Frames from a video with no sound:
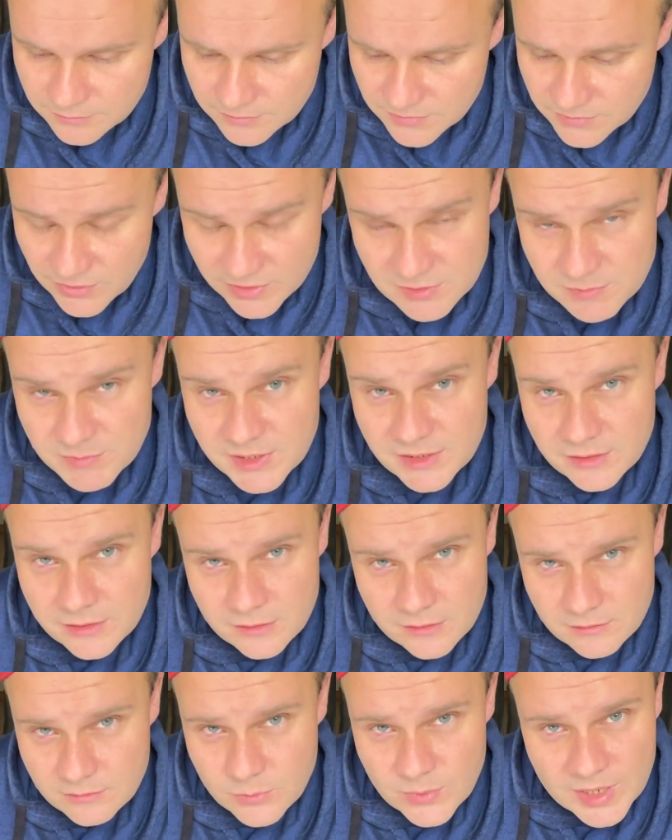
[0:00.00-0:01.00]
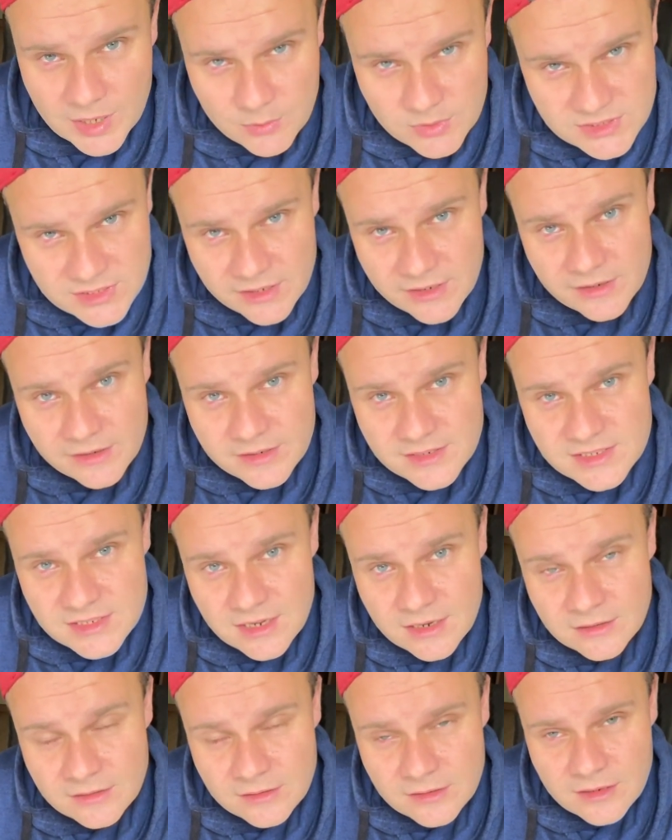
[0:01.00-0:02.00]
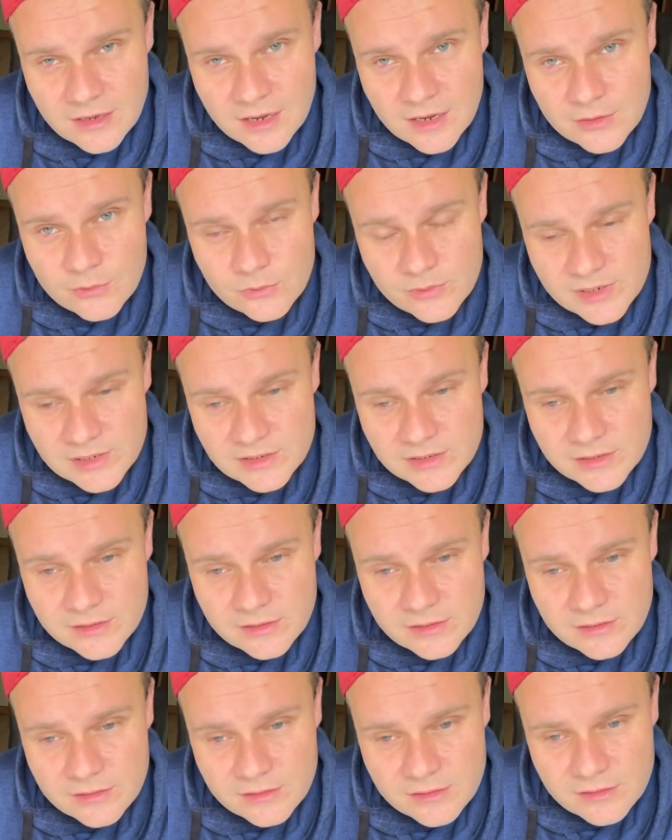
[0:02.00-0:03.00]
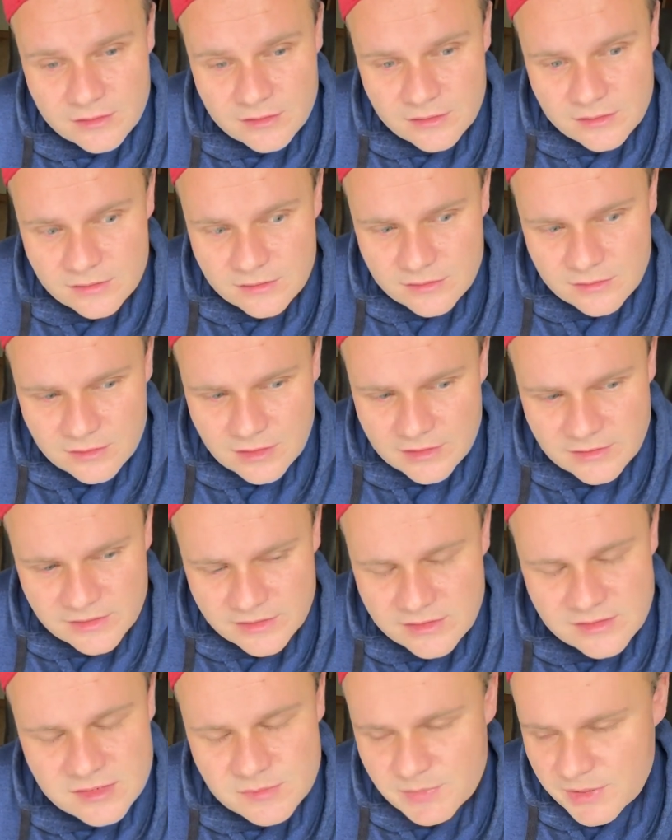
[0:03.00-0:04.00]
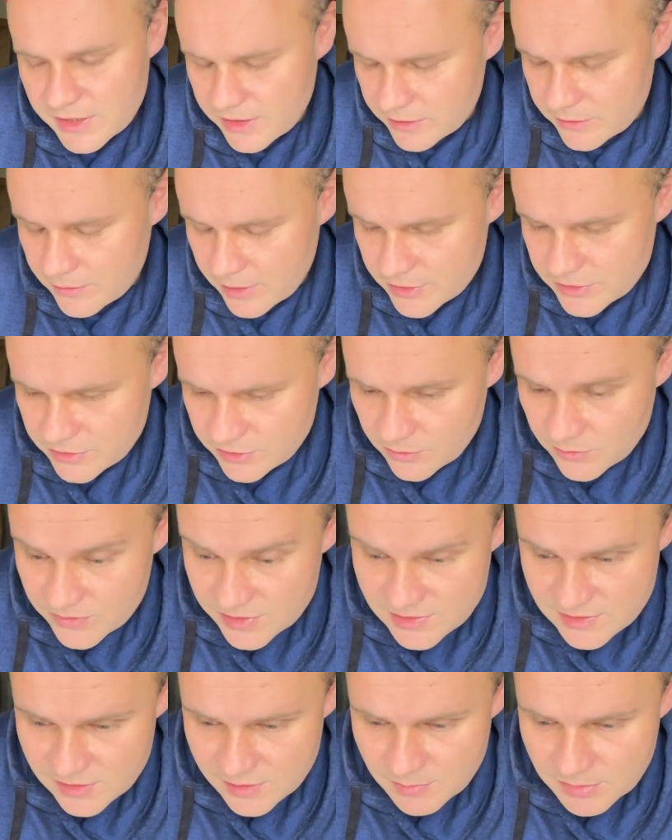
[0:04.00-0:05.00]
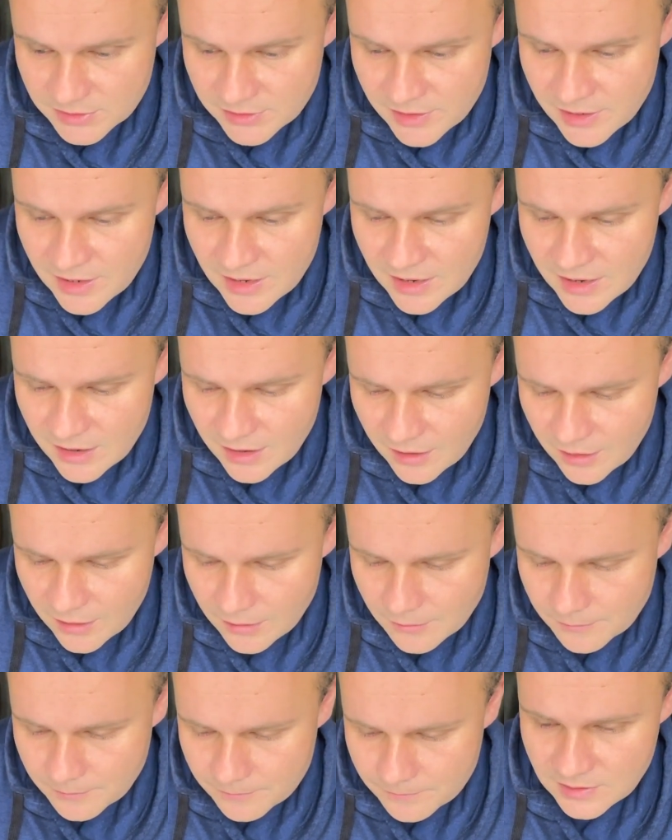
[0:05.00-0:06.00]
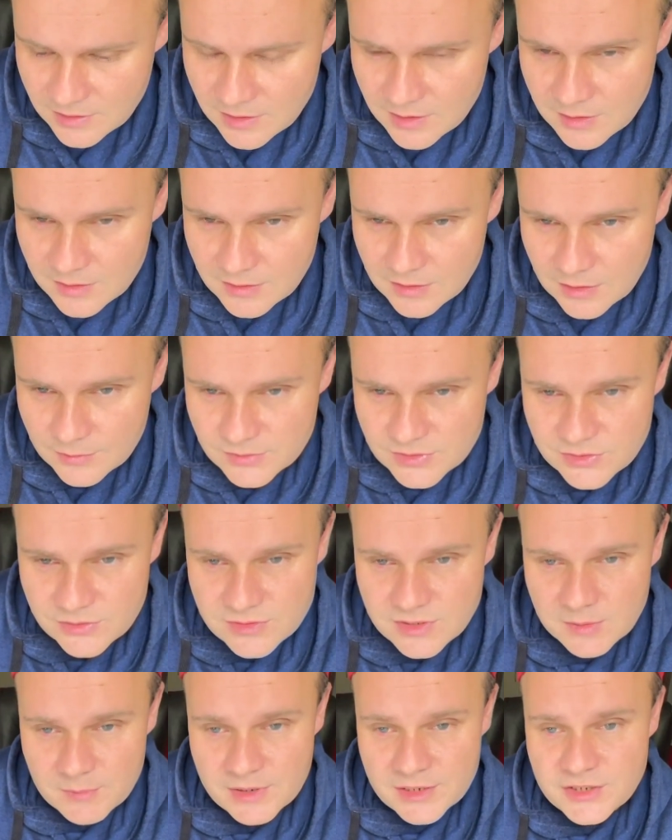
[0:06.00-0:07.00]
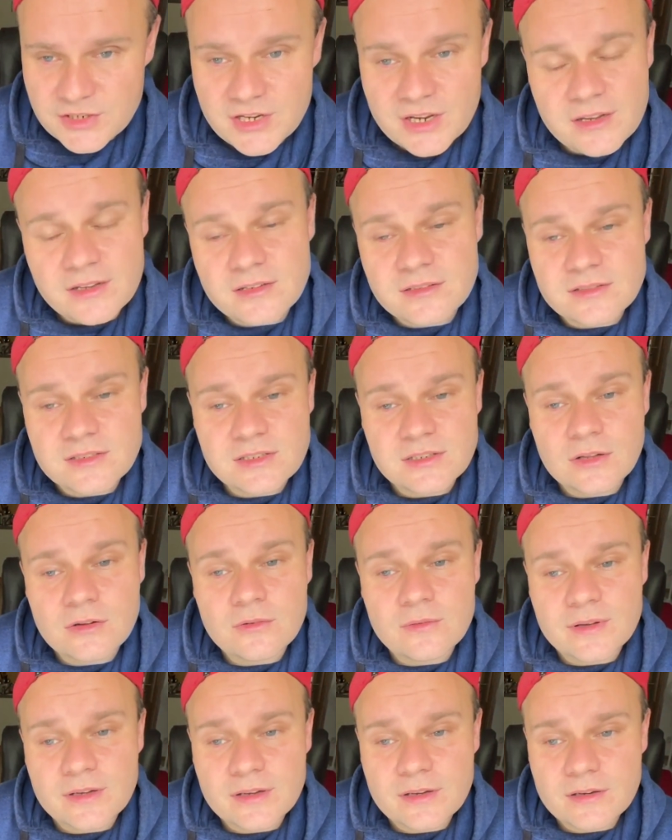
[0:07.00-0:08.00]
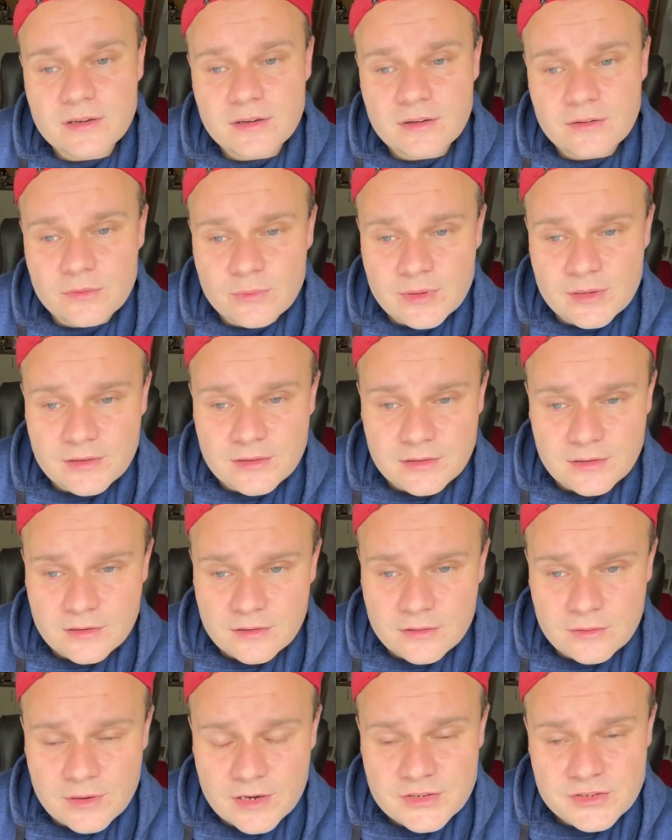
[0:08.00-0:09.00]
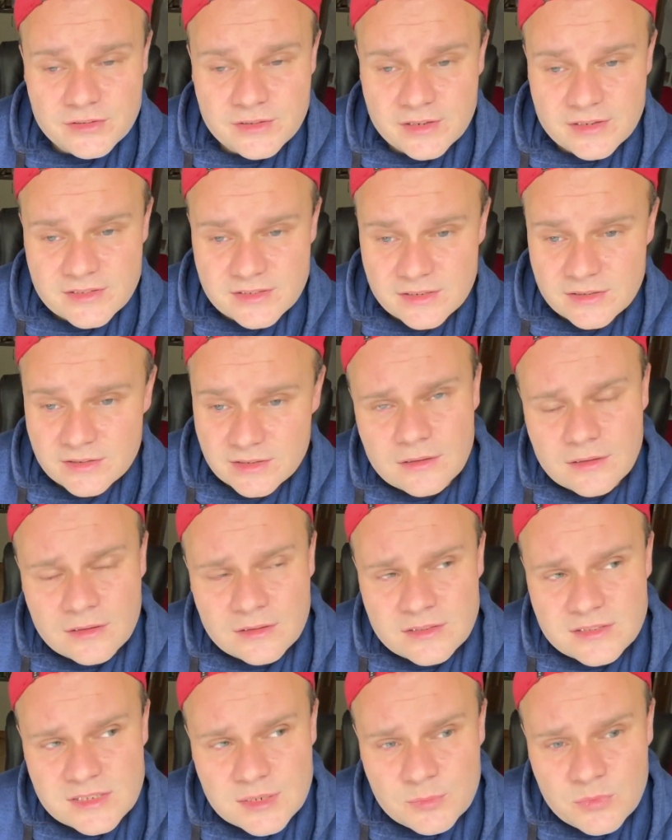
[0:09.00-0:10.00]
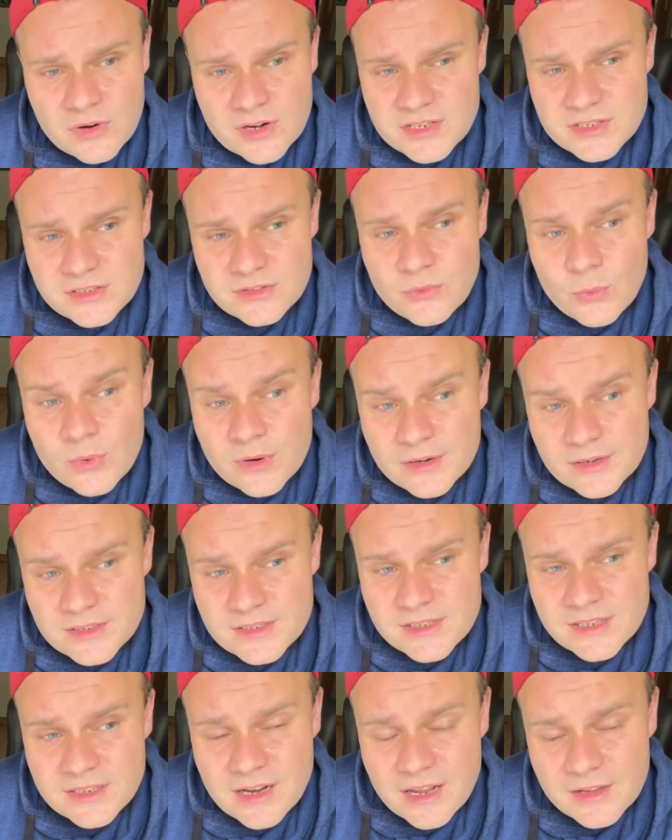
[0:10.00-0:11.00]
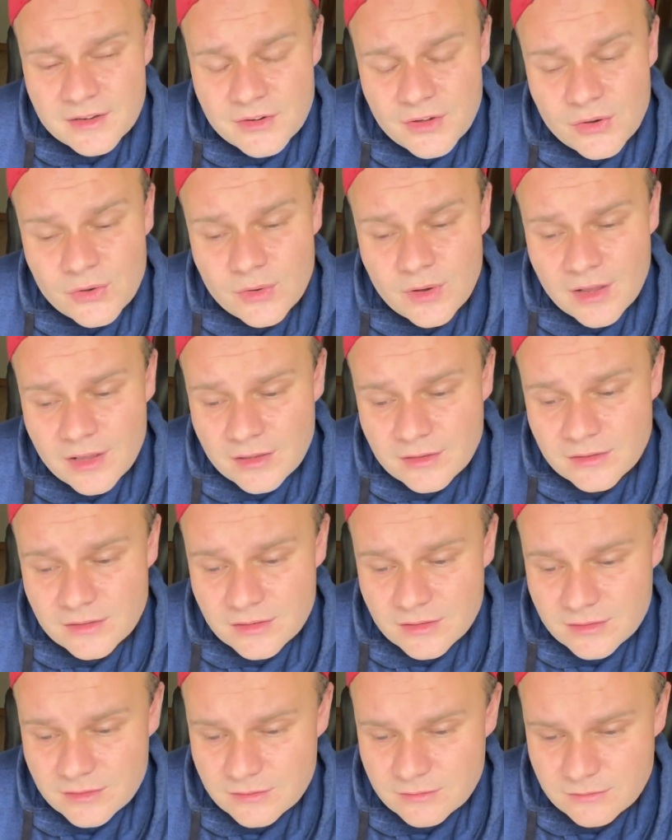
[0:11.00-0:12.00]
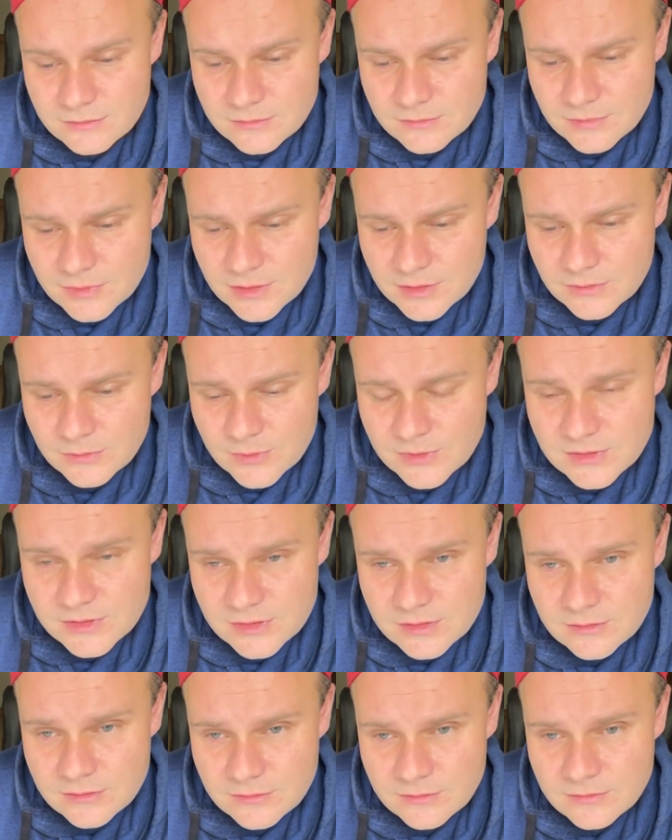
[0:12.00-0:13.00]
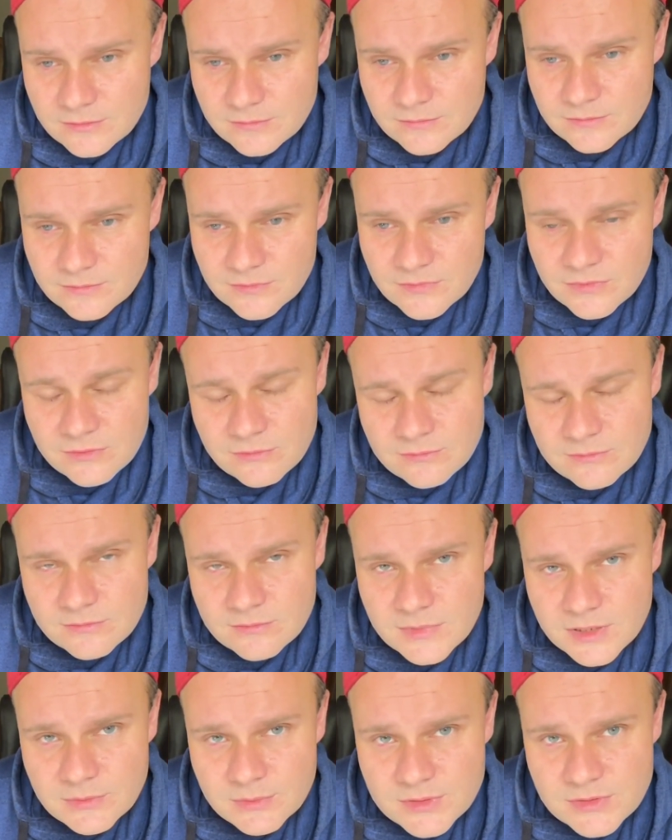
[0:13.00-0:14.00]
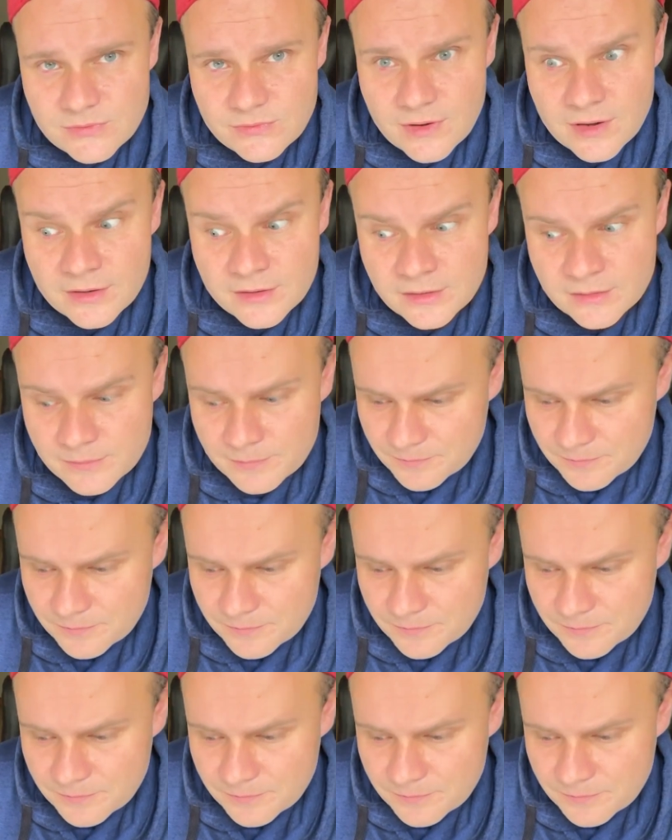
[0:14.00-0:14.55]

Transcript: Trust me, when I was in Kyrgyzstan, I didn't speak any Russian, obviously, but I was using my Czech and Slovak with a Russian accent and some Russian words that I know, and it was fine.